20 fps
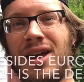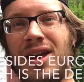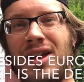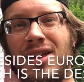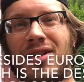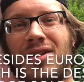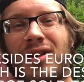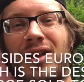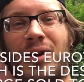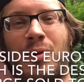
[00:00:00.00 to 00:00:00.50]

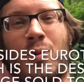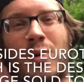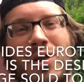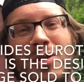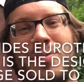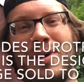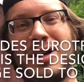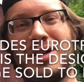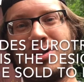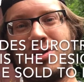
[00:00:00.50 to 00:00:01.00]
they're like one of the
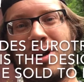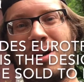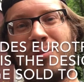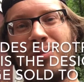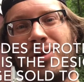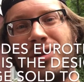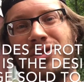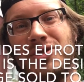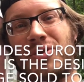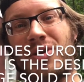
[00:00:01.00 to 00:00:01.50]
best
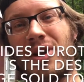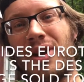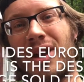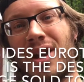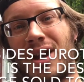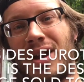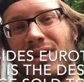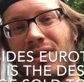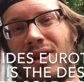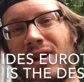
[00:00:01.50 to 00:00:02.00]
trampolines you can
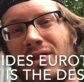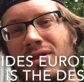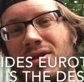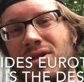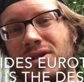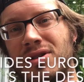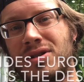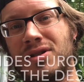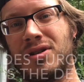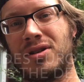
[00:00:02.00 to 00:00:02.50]
get. Like,
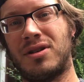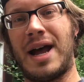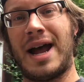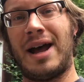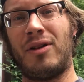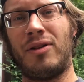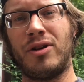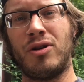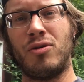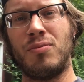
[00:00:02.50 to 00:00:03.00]
there's
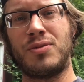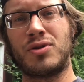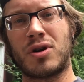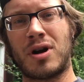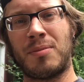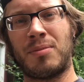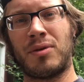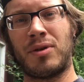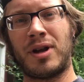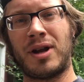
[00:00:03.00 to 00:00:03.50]
Alley Oop
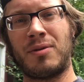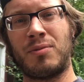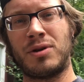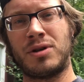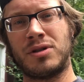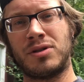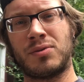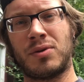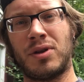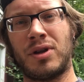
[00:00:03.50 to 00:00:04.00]
trampoline,
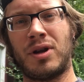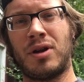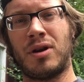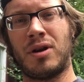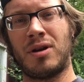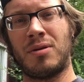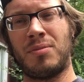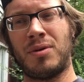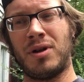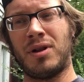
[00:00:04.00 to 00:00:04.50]
which is really
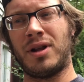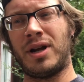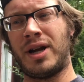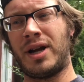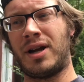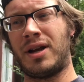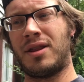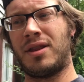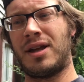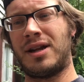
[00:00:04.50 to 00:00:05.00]
good, but like
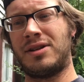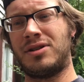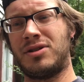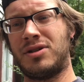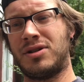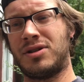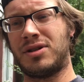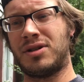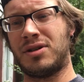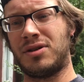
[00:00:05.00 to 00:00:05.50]
that's
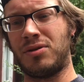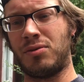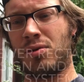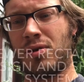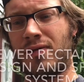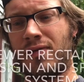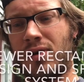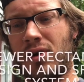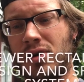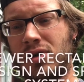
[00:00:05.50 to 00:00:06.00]
just a
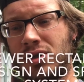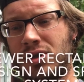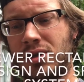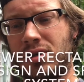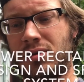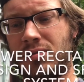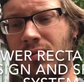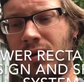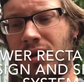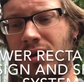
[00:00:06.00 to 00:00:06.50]
newer
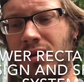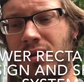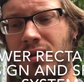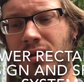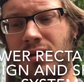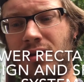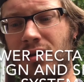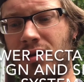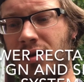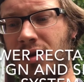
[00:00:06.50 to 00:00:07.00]
version with
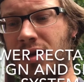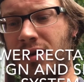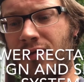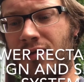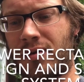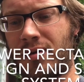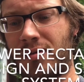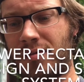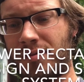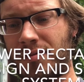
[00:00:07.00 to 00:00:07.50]
a
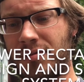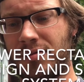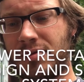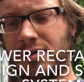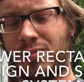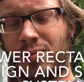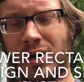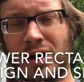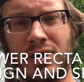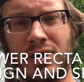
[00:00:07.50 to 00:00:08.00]
different spring